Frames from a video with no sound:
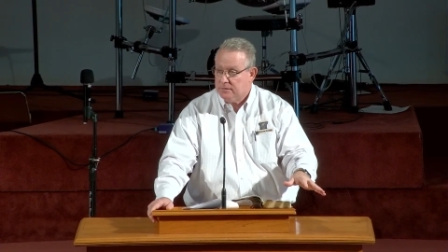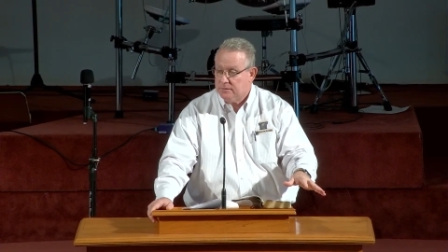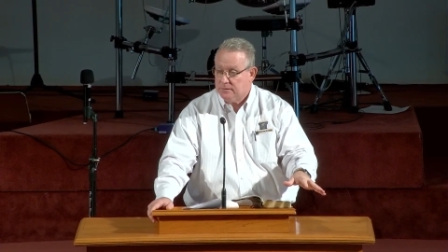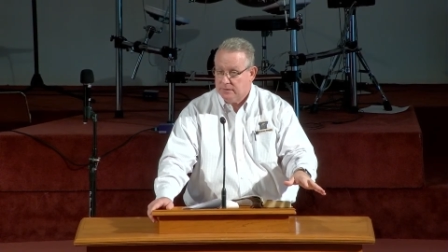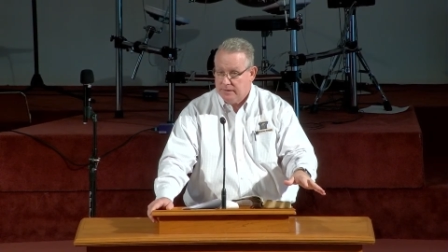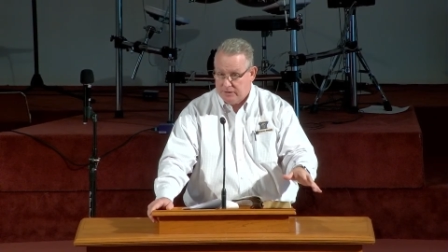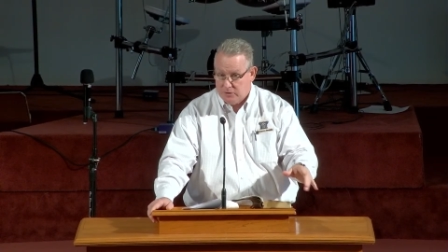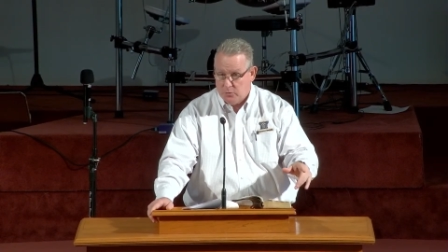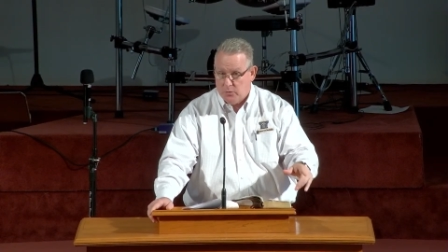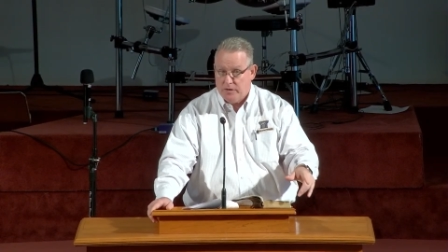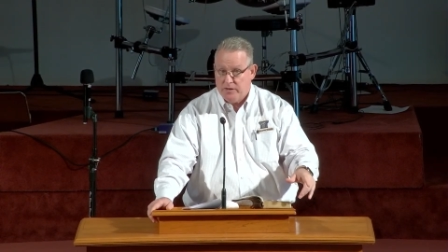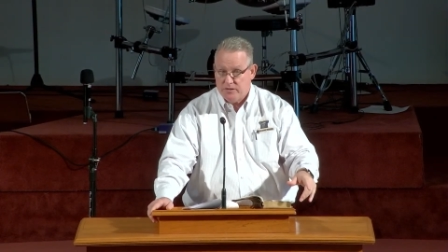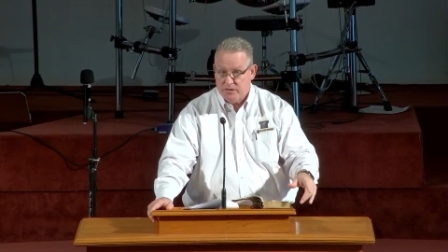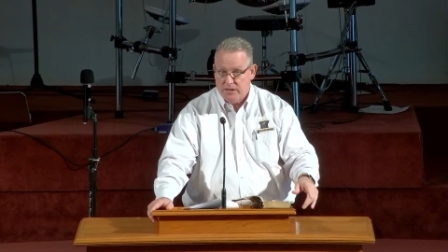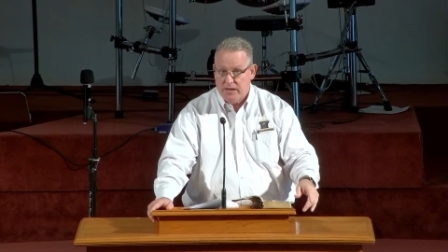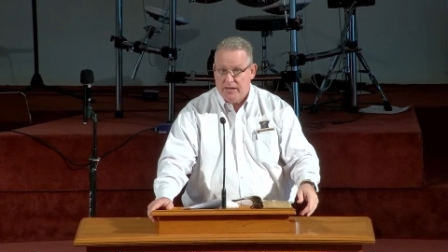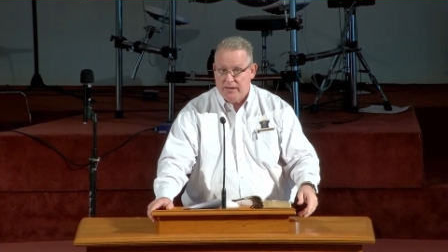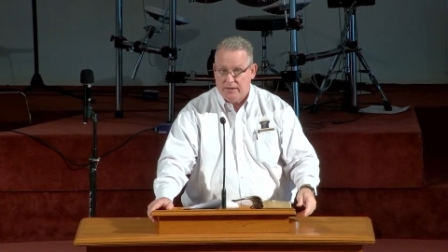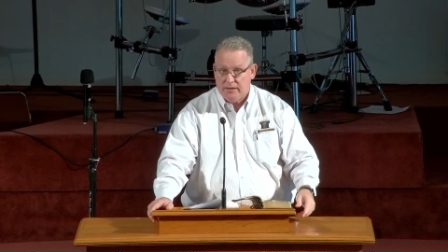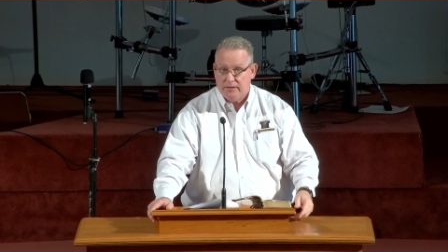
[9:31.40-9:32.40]
That's what he's
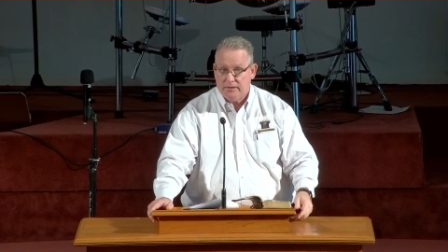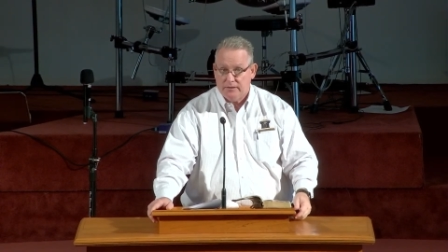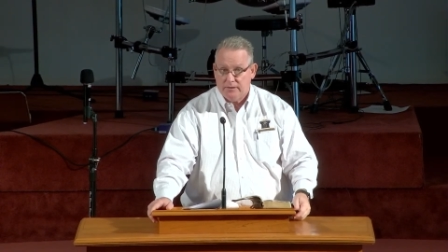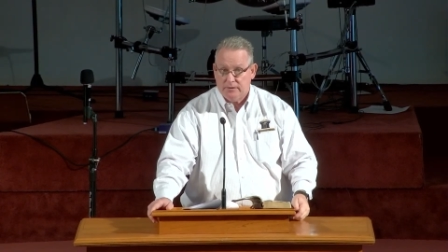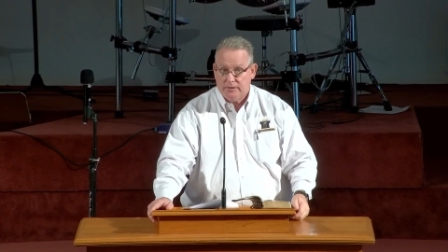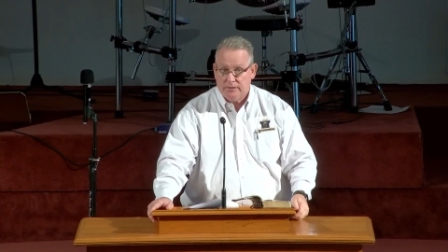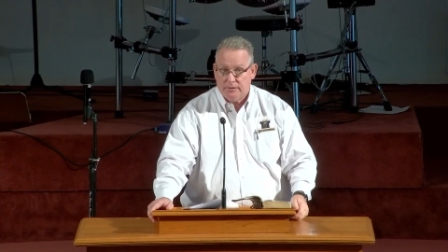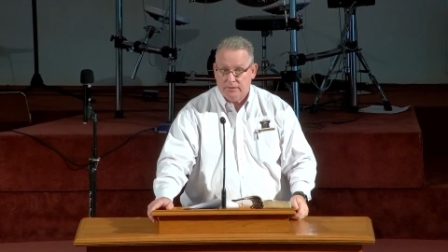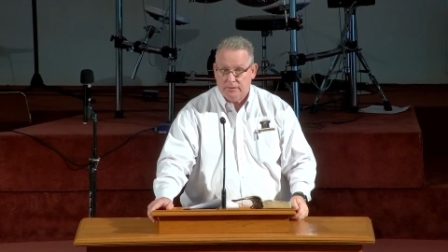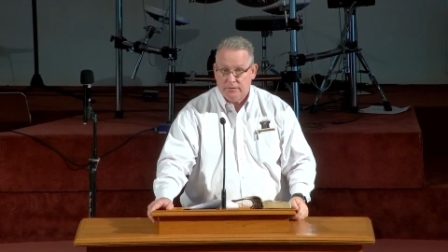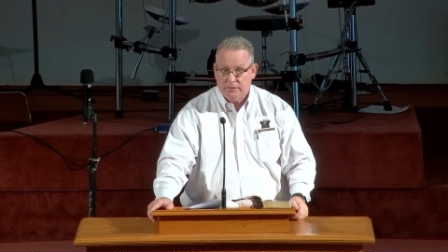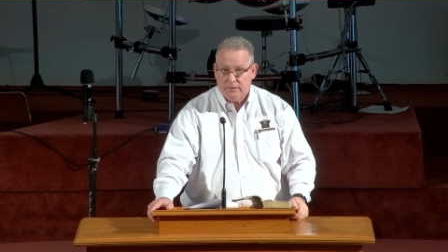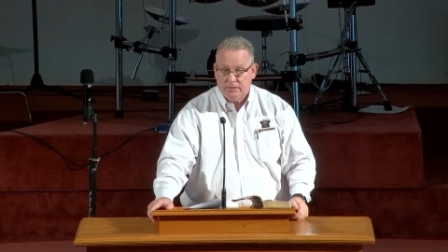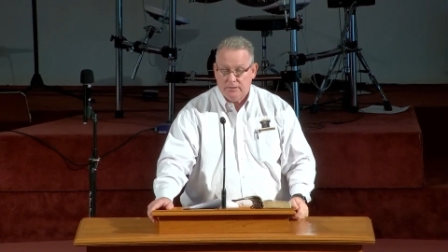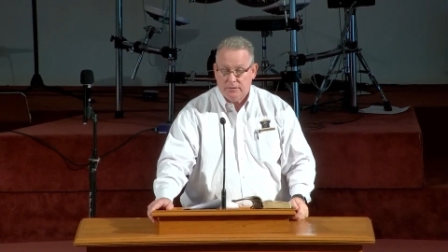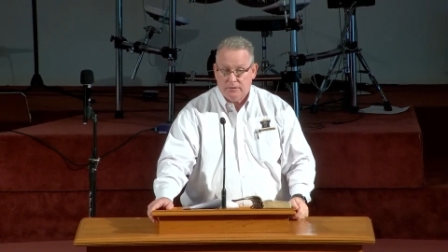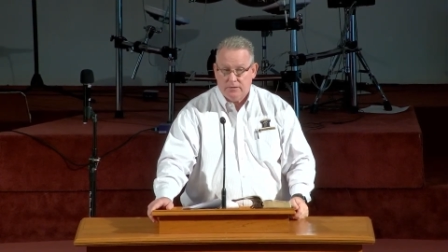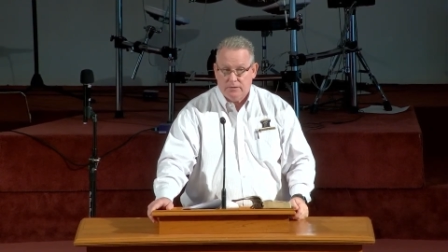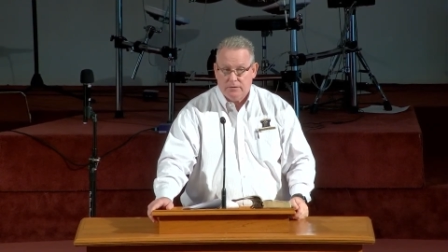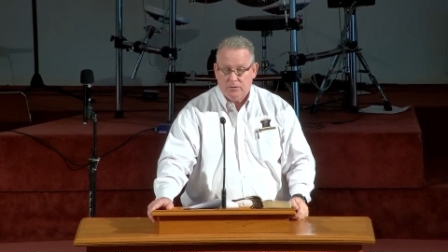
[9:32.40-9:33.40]
saying.
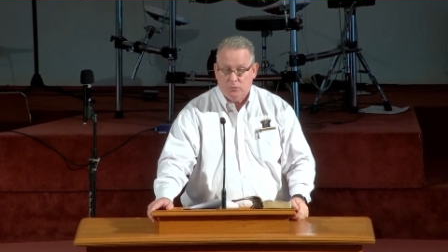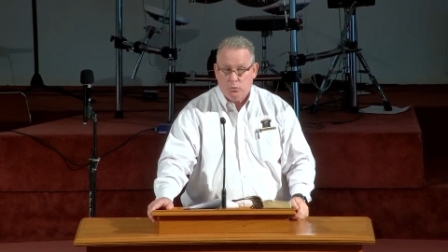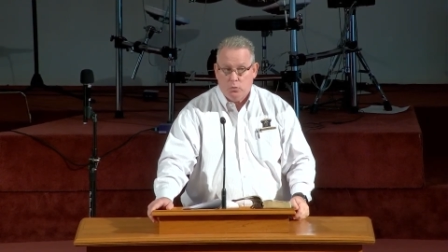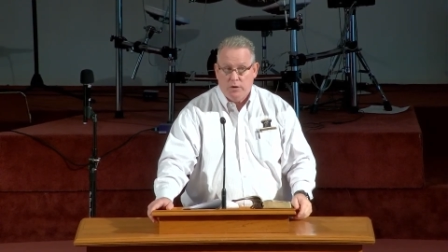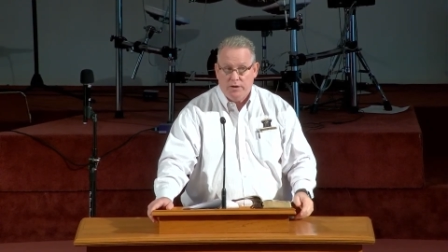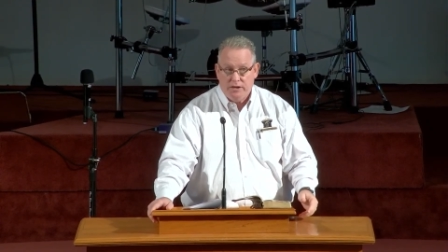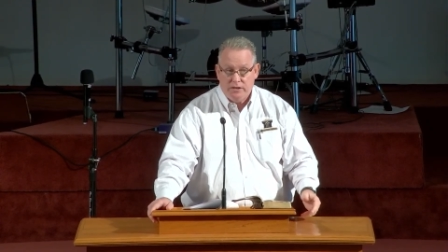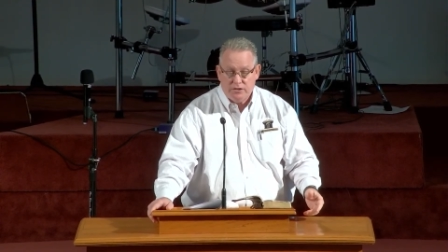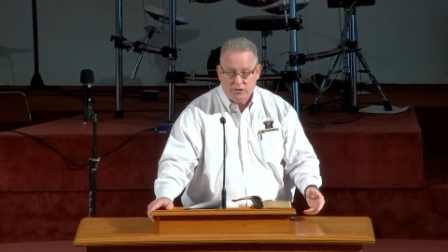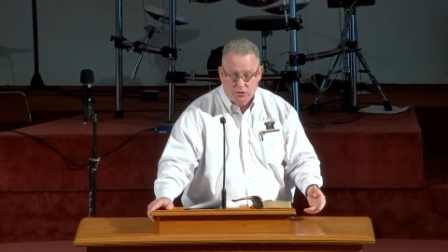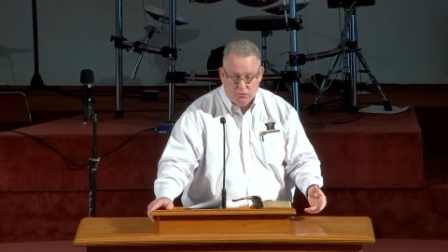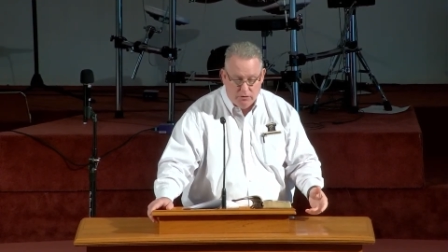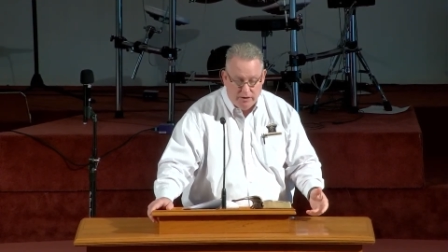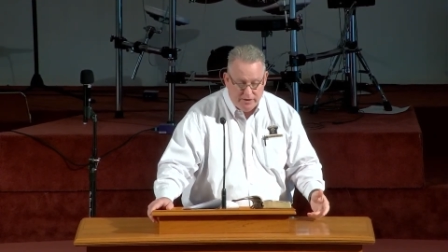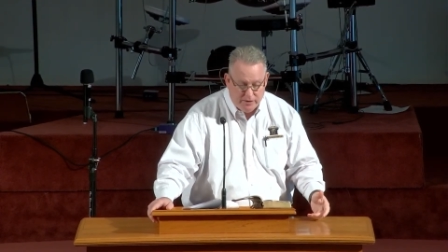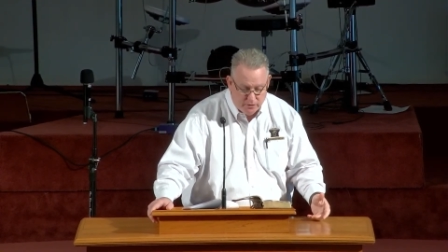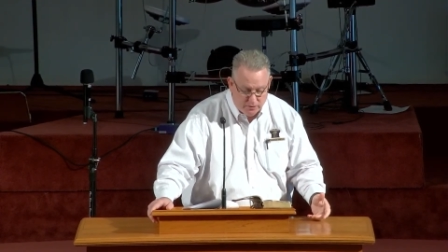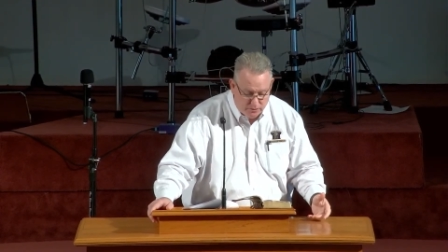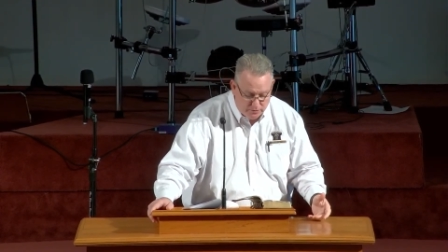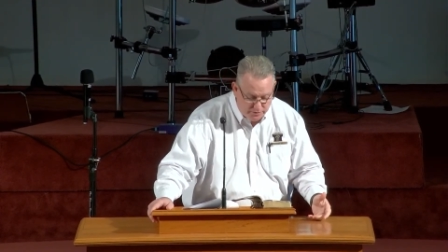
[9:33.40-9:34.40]
What is
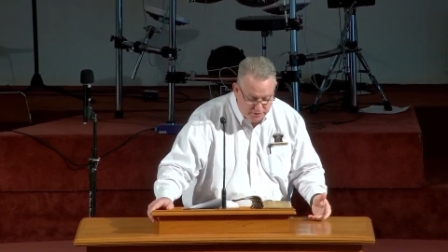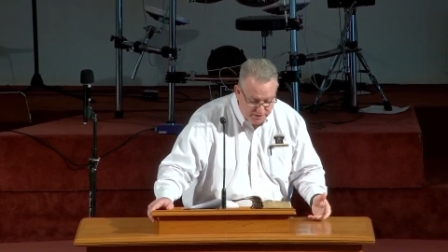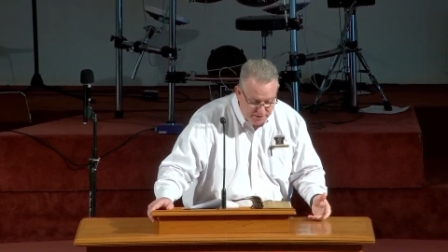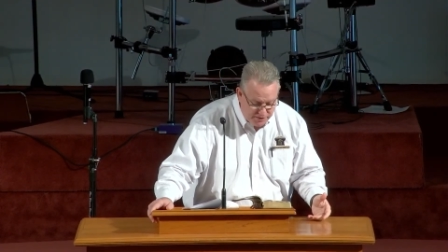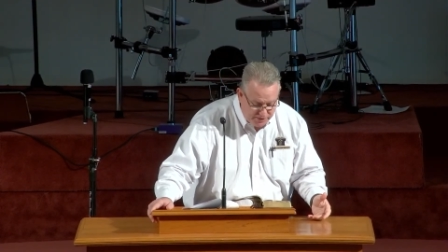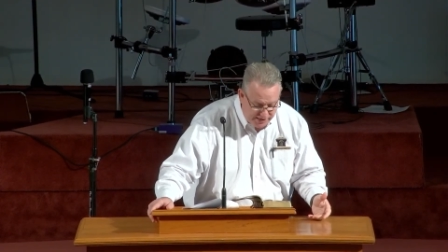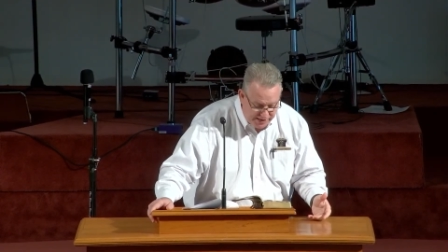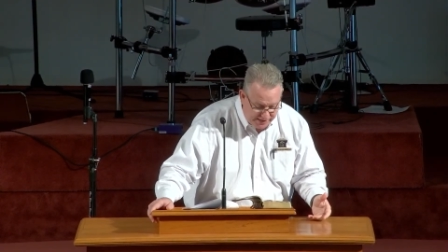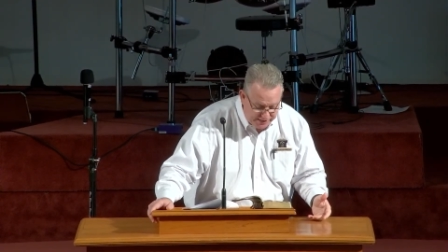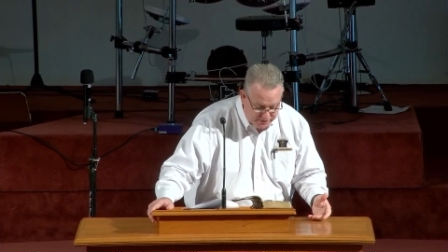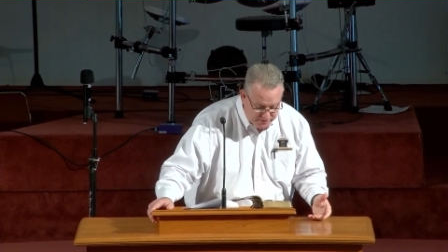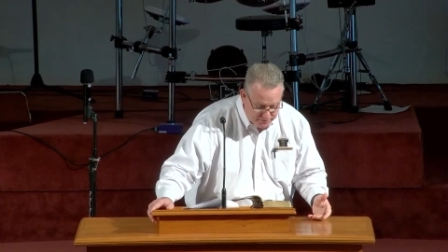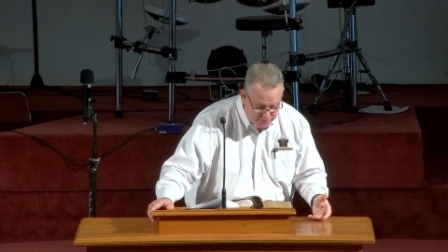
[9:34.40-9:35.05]
greater than that?